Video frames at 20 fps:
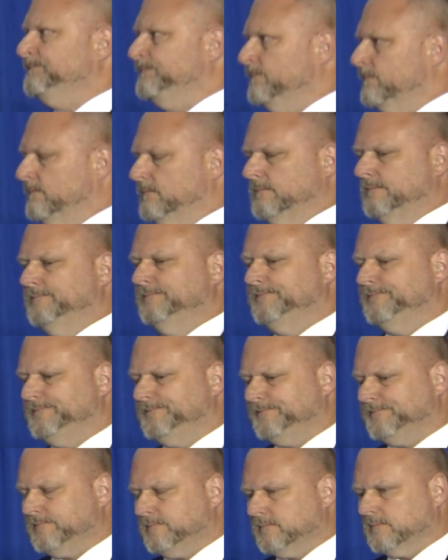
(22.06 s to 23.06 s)
threat,
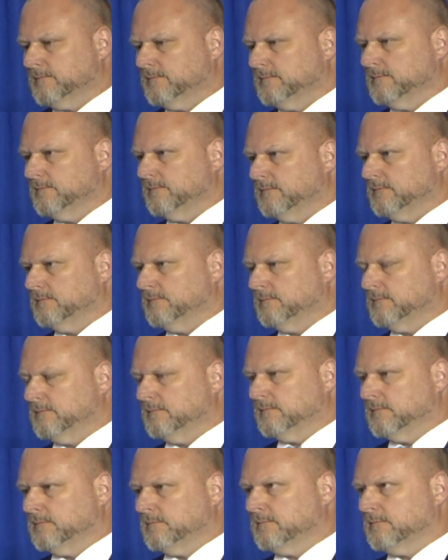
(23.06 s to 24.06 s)
foreign threat, to the
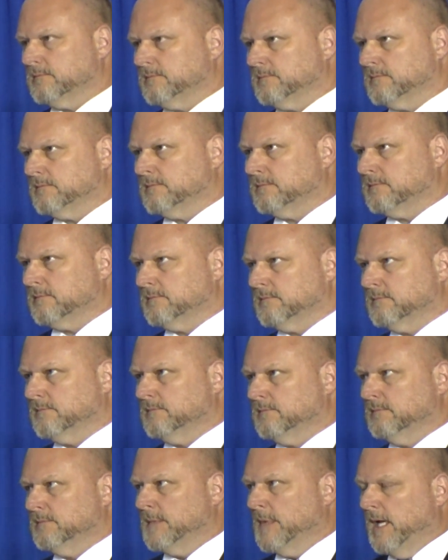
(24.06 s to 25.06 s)
security of this country?
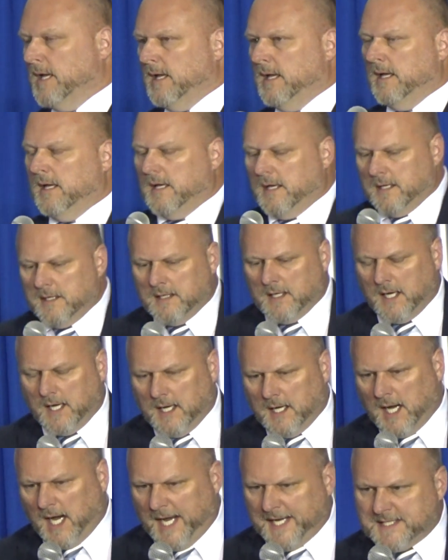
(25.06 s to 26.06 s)

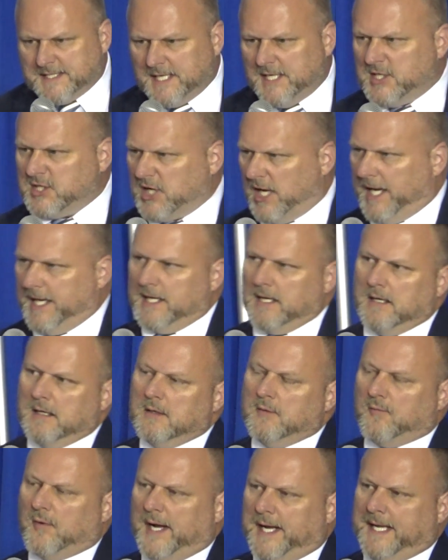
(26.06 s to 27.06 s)
I see China
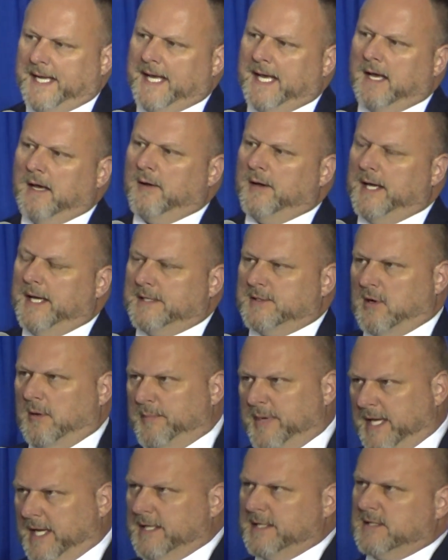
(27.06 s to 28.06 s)
right now as our
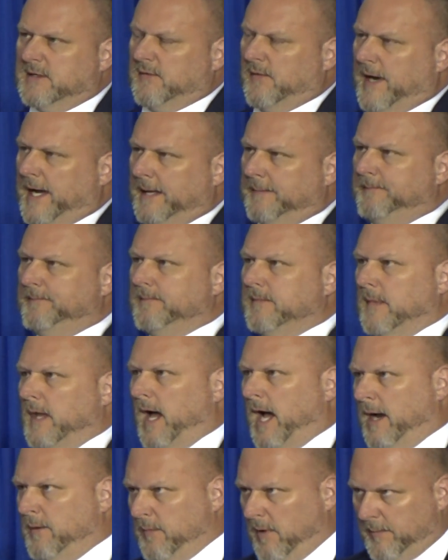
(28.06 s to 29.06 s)
biggest threat.
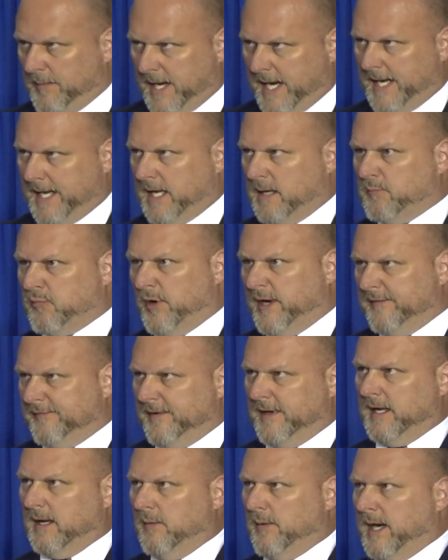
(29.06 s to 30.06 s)
I remember getting a
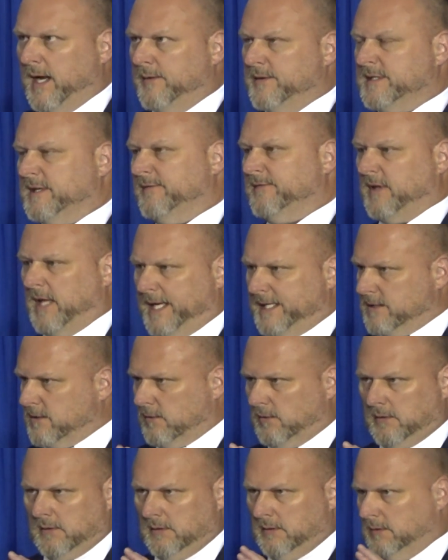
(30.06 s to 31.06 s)
briefing when I was in flight
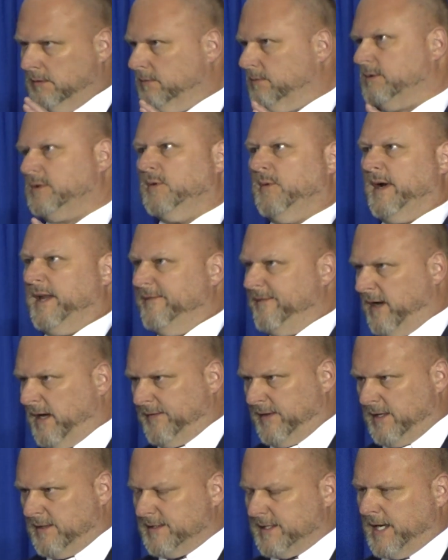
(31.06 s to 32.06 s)
school
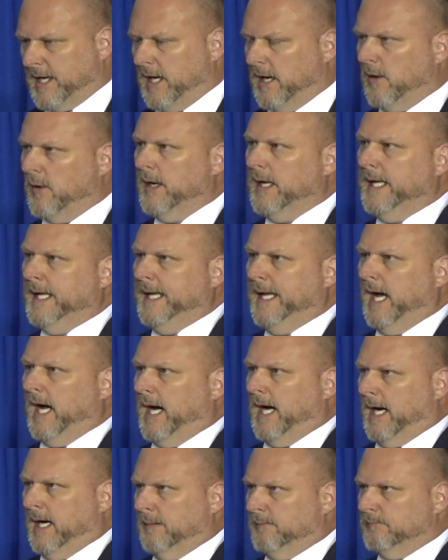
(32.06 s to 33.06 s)
25 years ago.
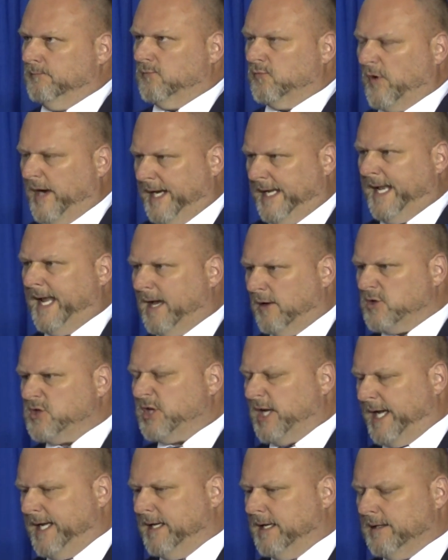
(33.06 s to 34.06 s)
Right now,
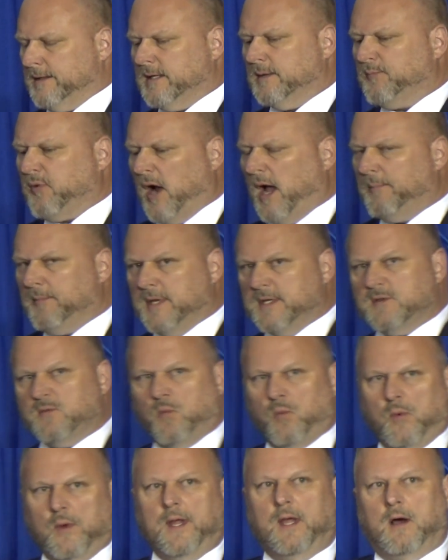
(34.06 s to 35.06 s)
China, the problem is
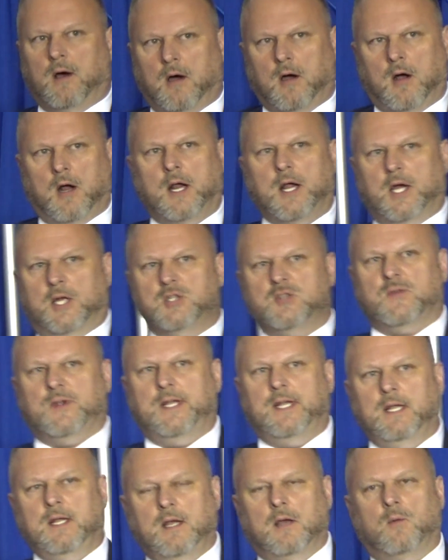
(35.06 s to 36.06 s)
our
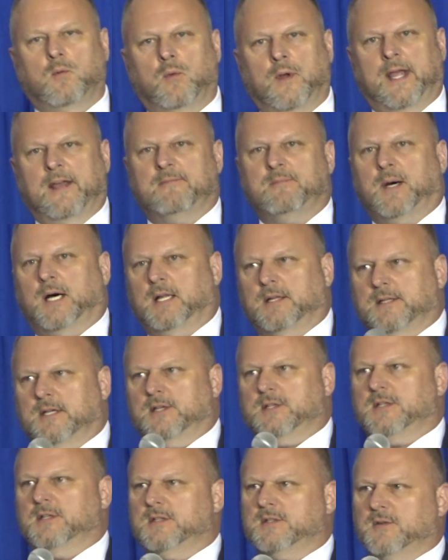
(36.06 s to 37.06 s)
country, we have
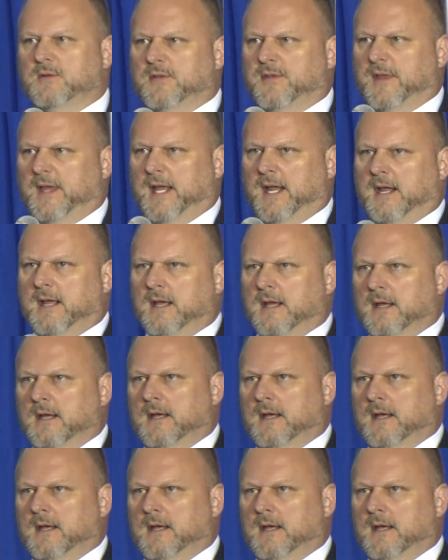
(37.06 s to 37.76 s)
politicians who think